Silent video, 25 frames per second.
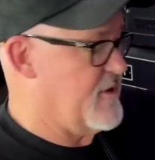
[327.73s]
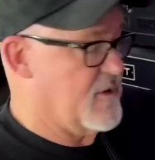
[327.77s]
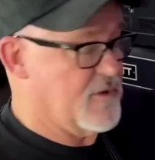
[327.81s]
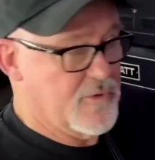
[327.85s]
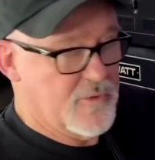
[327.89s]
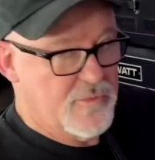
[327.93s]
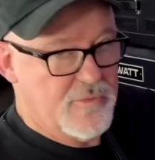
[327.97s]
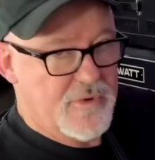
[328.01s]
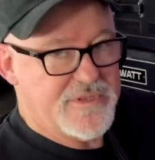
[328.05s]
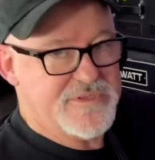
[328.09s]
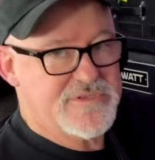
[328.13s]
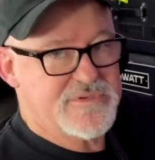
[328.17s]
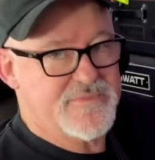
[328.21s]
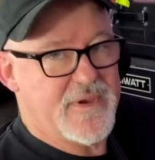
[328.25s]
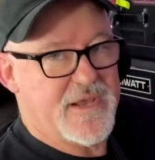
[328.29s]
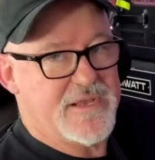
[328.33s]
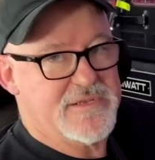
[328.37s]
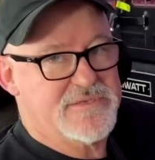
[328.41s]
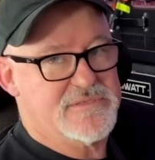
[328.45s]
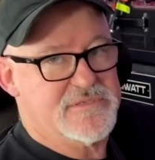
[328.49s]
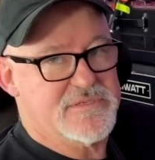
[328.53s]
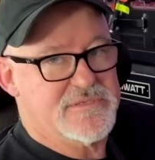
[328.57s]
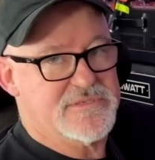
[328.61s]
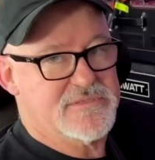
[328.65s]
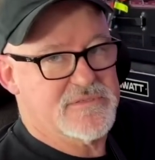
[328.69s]
who runs
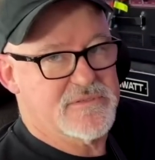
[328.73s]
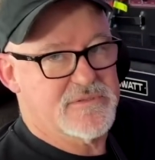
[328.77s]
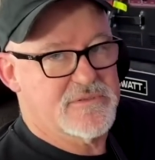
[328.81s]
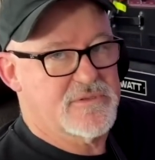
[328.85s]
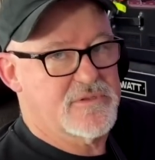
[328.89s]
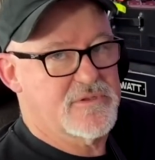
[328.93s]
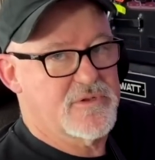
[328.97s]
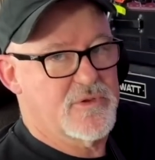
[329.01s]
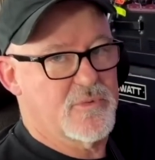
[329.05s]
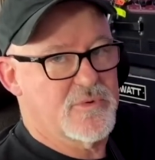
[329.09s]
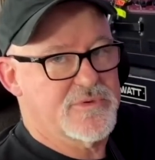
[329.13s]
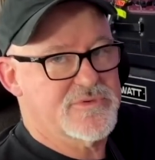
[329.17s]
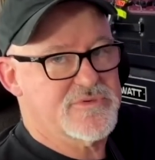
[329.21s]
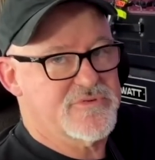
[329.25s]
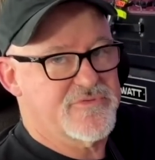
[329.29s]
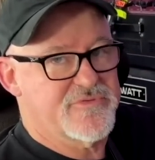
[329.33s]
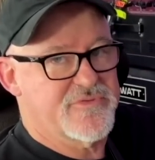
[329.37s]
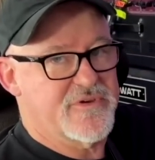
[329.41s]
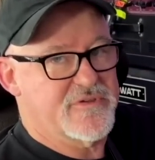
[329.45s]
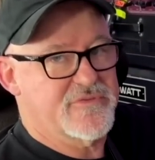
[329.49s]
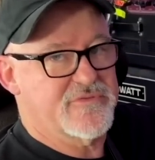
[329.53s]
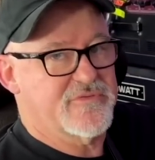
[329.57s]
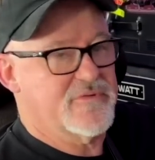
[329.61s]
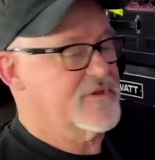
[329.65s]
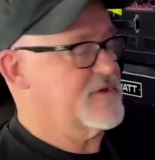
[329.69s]
Matchless. The new ones are faithfully